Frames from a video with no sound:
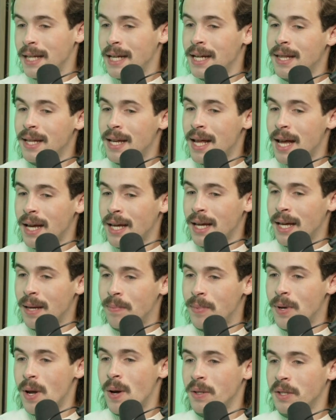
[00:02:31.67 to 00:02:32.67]
of the day,
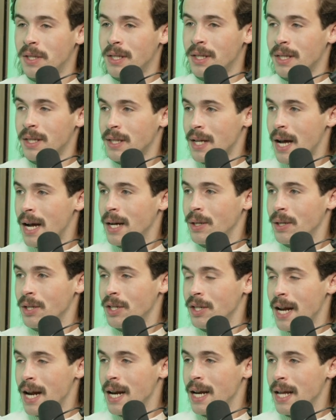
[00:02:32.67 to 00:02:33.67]
hypnosis, as I
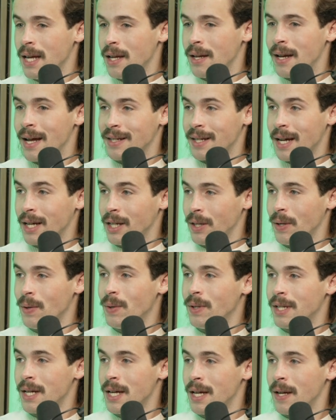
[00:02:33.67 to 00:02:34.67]
understand it and as I
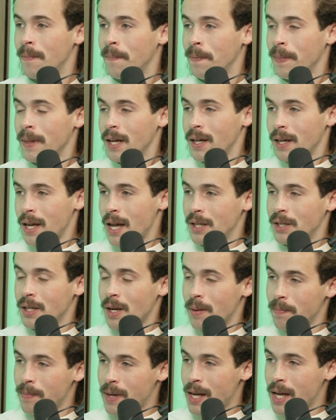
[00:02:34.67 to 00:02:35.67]
use it, it's
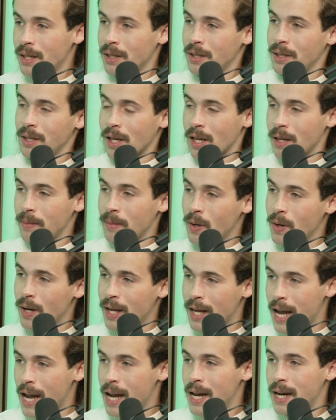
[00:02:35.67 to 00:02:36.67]
a means to
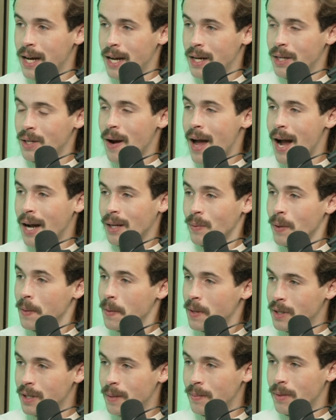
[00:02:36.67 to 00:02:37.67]
communicate and interact with
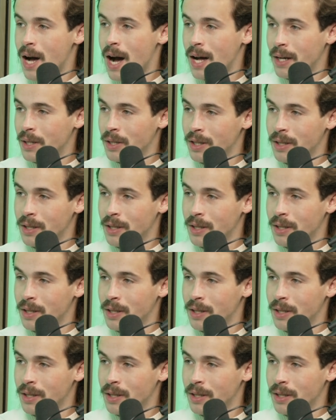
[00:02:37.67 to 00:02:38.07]
the subconscious